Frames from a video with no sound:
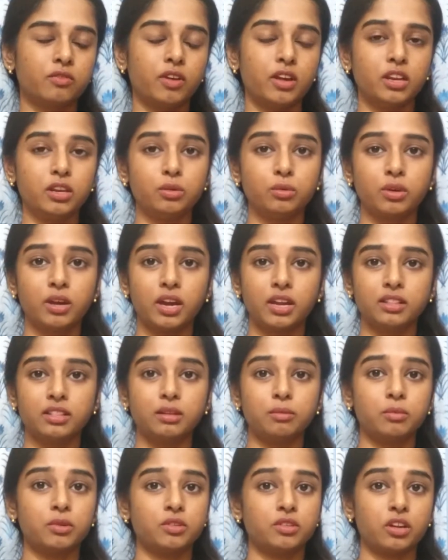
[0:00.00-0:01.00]
when you get
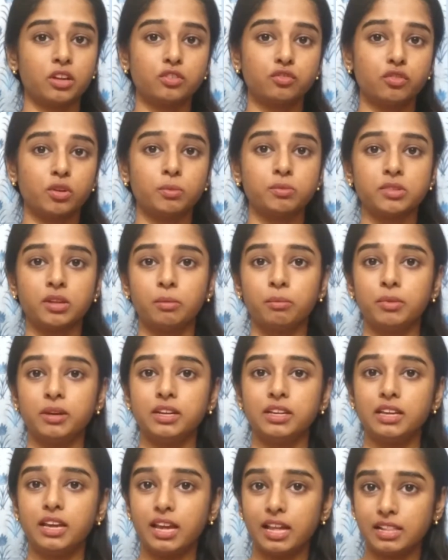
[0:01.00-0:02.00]
the massage from
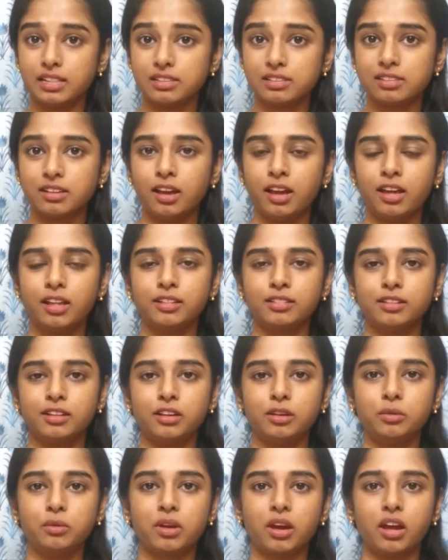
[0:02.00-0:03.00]
somebody else,
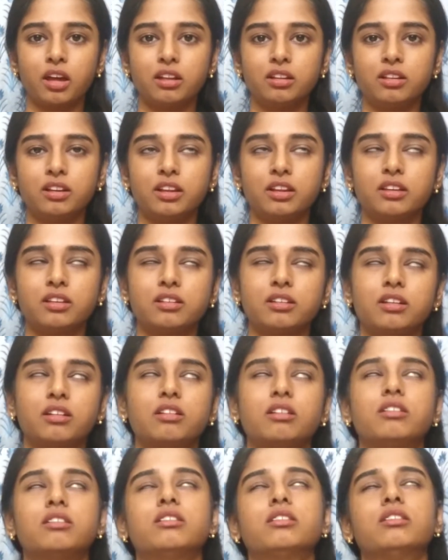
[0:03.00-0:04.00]
then you can
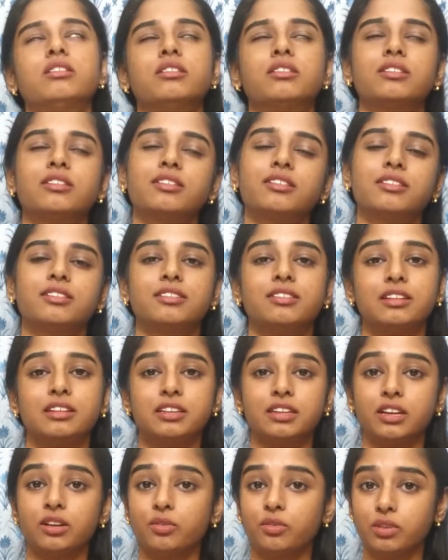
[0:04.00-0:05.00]
sit
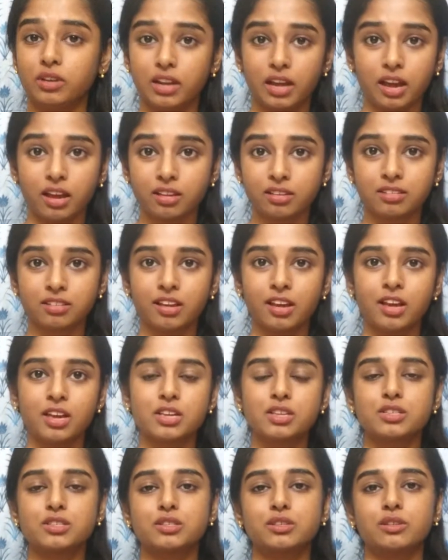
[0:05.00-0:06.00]
and relax.
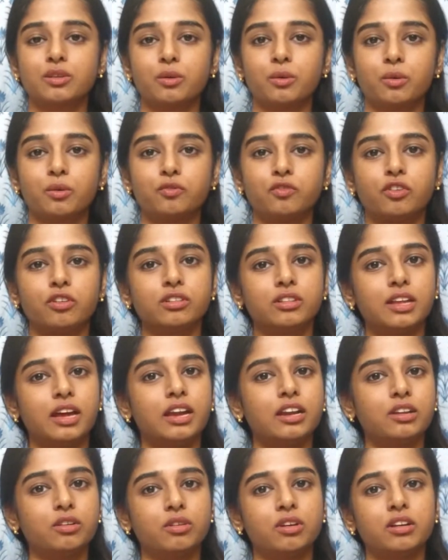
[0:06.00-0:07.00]
So for
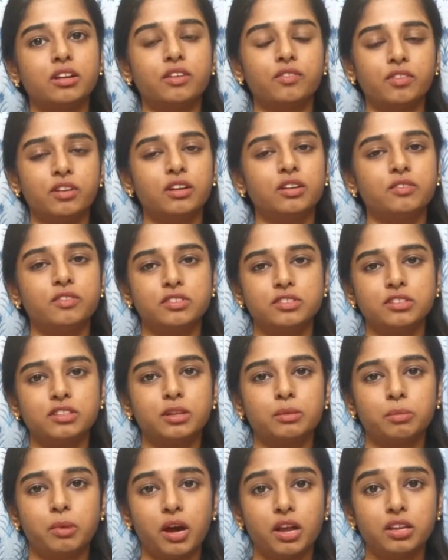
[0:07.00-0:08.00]
that you can definitely visit
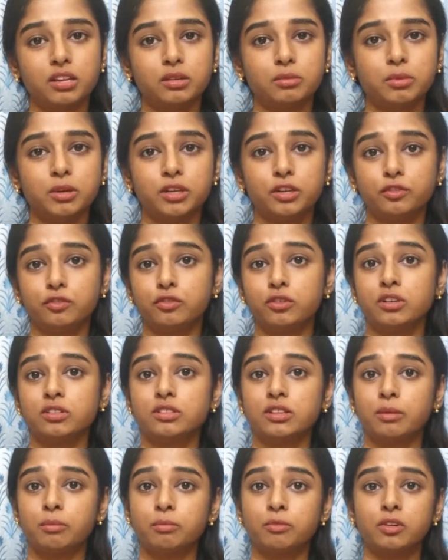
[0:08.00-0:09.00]
the parlor. But if you are
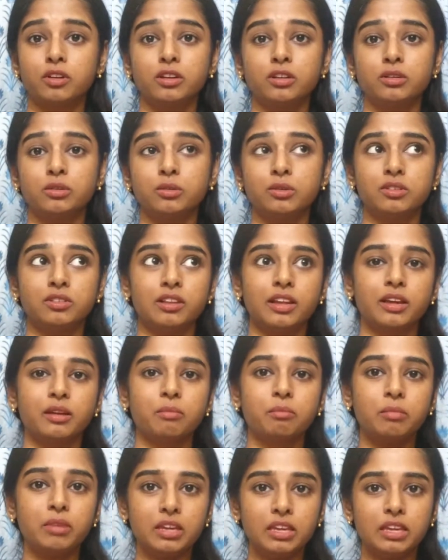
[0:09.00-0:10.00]
someone who is like
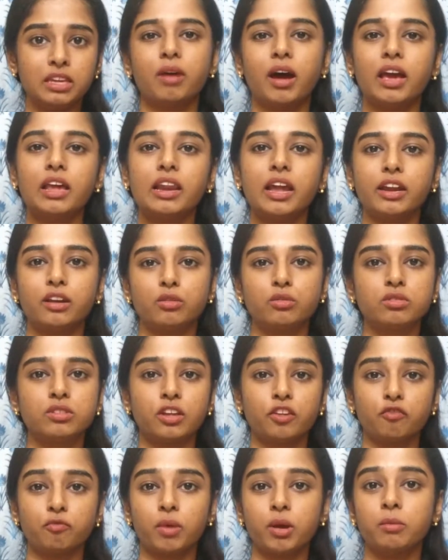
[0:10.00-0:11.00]
me, I like to
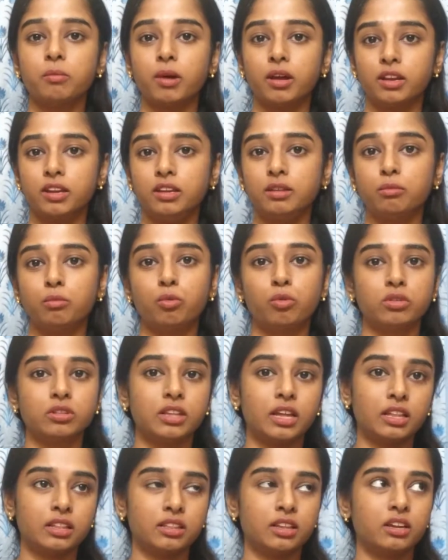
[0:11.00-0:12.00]
save my money more
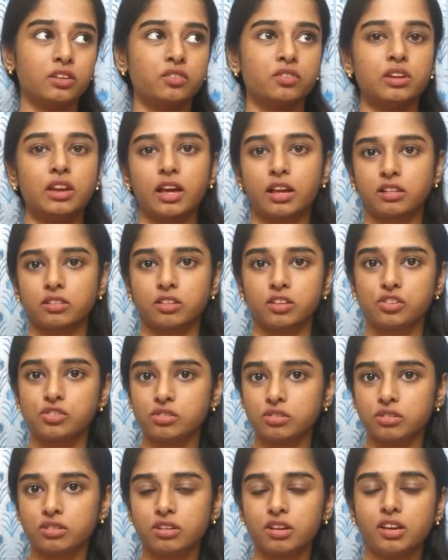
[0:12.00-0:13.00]
than that
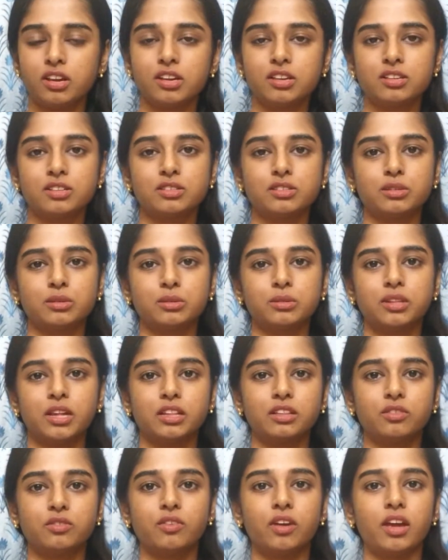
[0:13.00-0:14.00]
relaxation, so
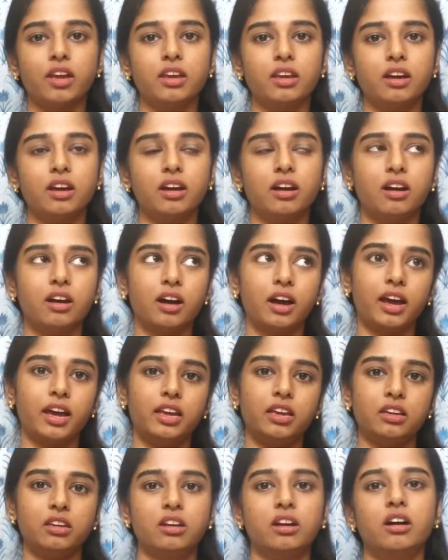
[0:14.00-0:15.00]
that's why
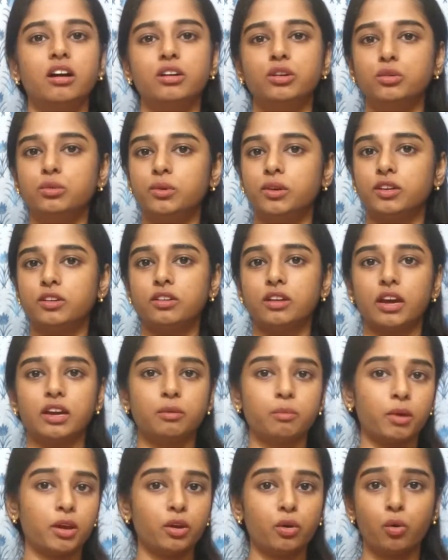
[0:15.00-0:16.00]
I do it
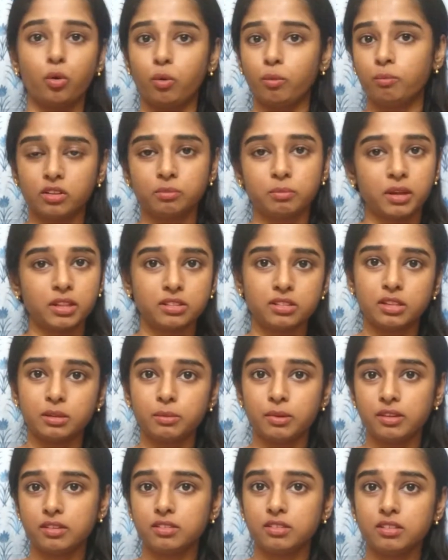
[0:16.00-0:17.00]
at my home on a monthly
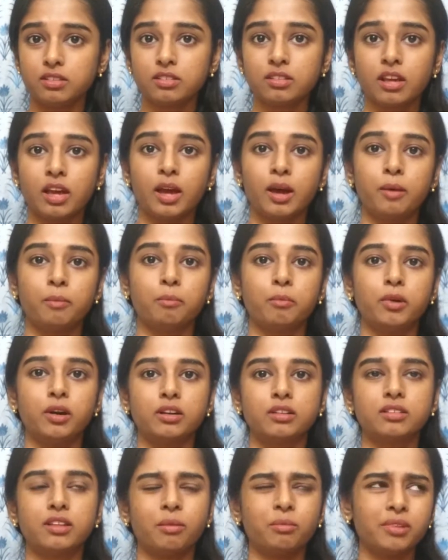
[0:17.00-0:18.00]
basis.
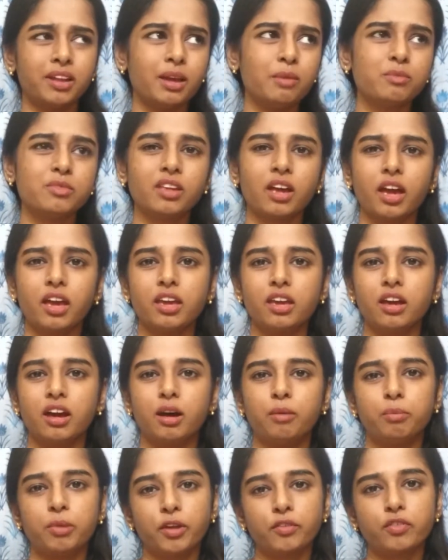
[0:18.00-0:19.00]
But sometimes
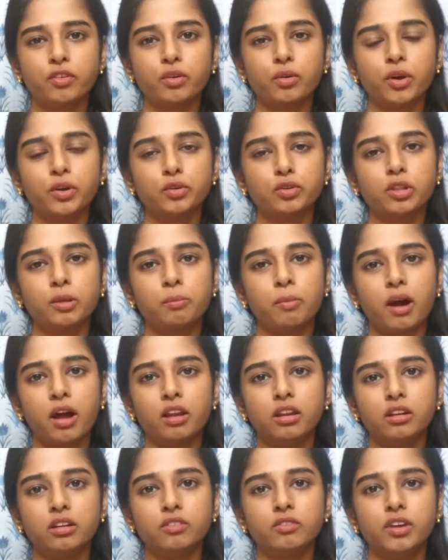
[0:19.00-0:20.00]
I prefer going to the
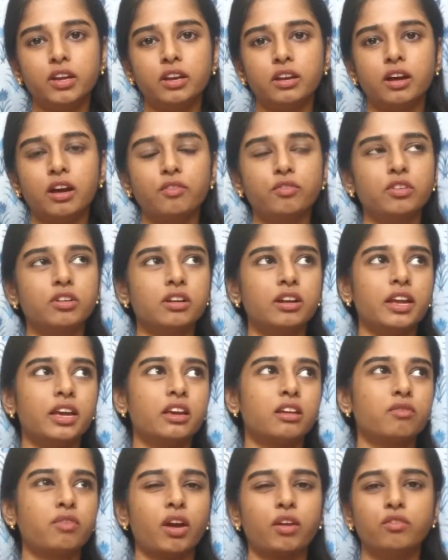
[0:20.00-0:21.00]
parlor when after
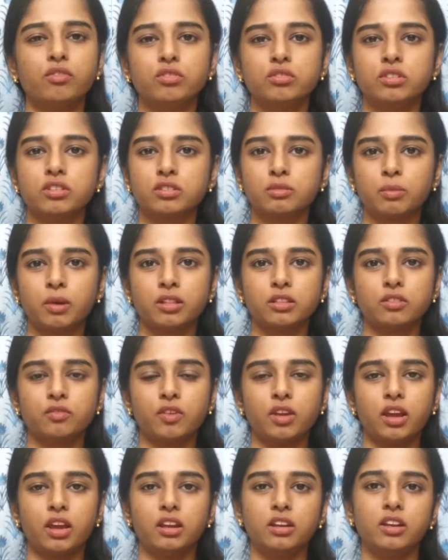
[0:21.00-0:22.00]
like 5 to 6 months,
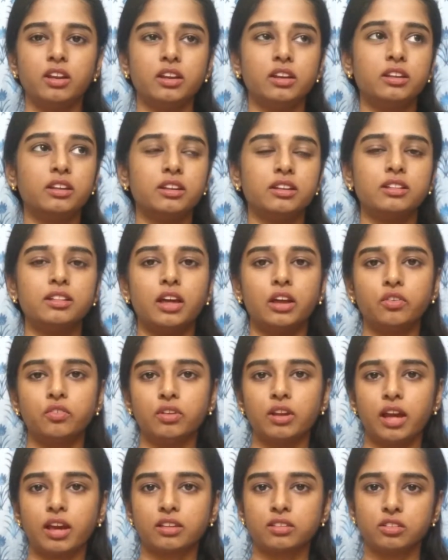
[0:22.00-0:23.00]
when I really need that
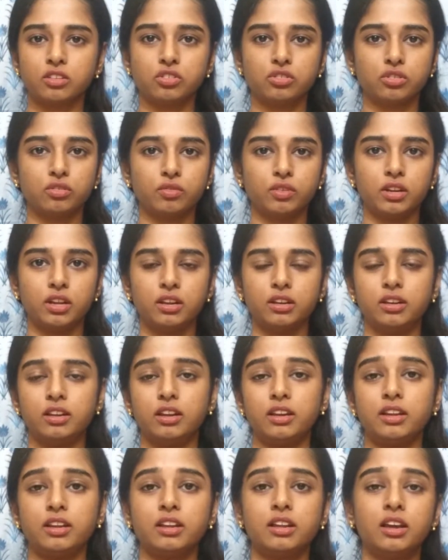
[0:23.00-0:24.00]
relaxation, when I
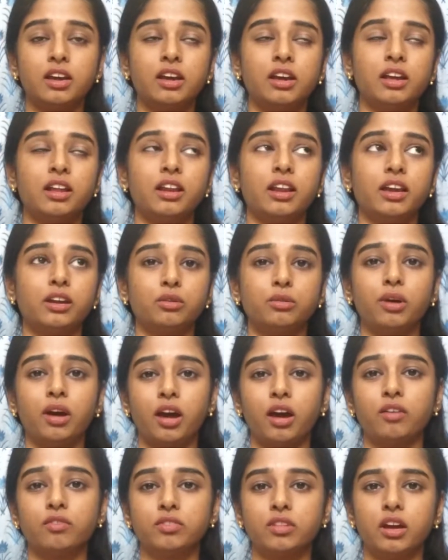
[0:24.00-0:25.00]
really like to
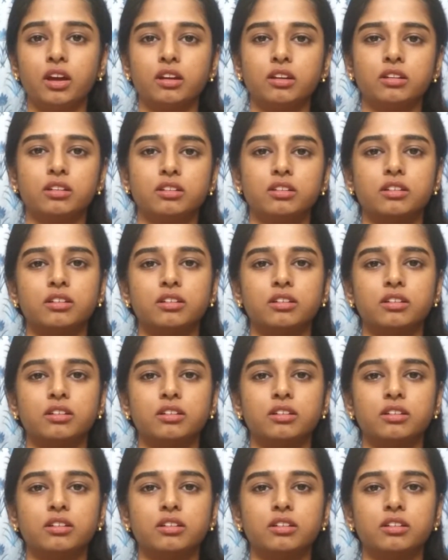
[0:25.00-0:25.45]
have that